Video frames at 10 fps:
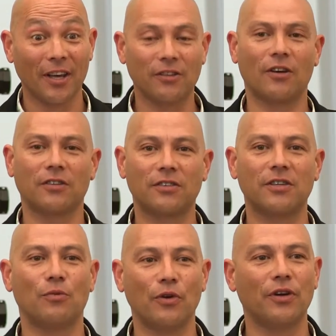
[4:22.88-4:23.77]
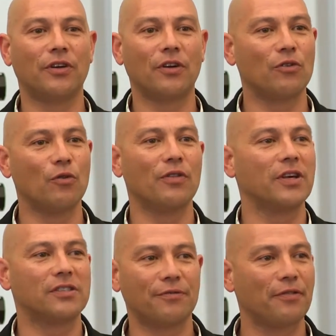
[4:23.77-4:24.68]
So I got to see word on all
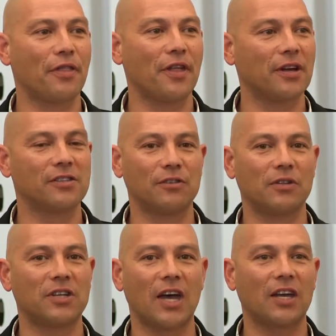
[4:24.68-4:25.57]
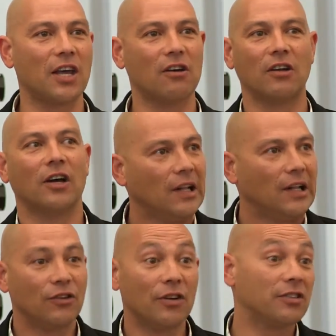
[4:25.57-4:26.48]
these different things that were taken out.
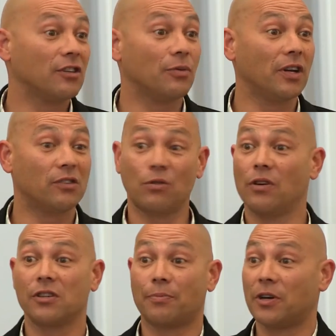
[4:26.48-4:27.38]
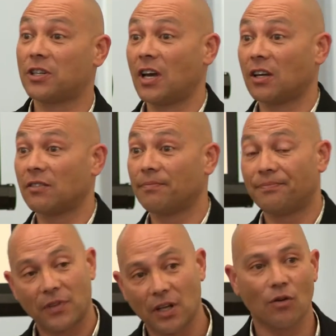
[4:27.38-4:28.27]
nineteen twenty Tohunga Suppression Act,
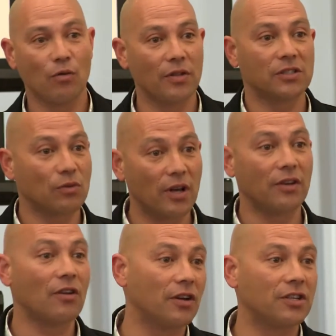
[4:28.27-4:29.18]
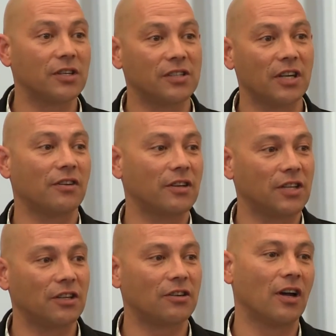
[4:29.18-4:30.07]
all these, all our knowledge, et cetera, et
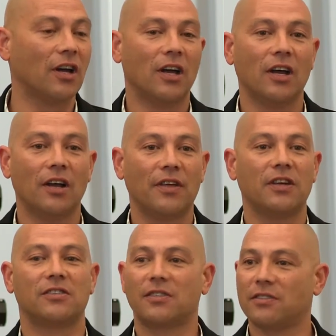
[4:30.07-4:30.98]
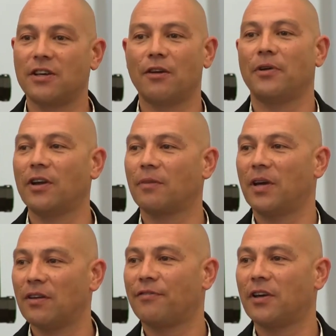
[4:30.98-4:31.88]
cetera. There's therapeutic
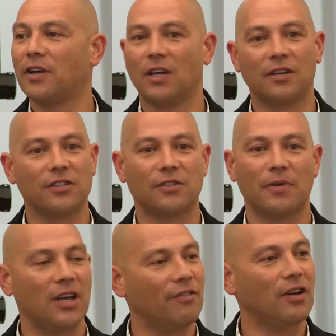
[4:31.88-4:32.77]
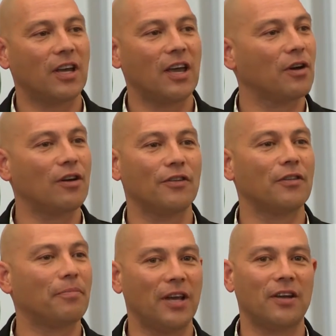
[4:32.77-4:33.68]
benefit in just about every chemical on
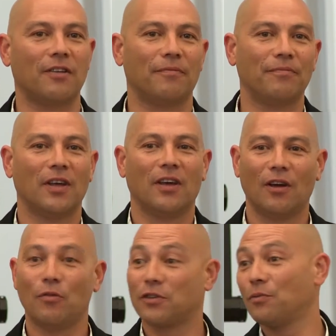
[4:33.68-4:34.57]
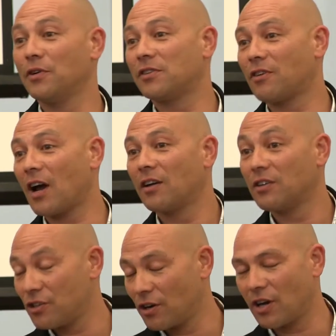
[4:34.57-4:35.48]
the planet. Now what's the worst drug?
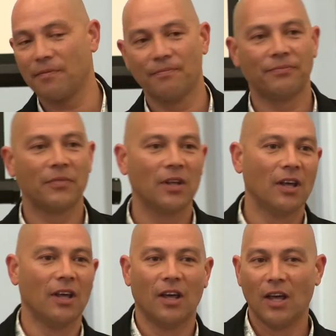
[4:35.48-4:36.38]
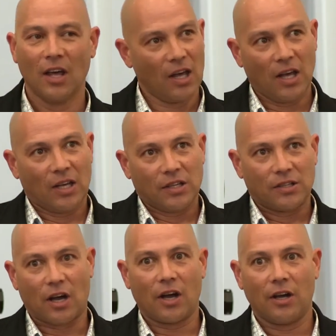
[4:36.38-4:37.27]
Sugar.
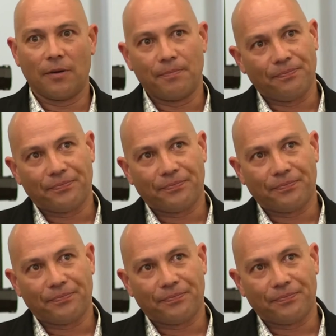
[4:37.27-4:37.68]
So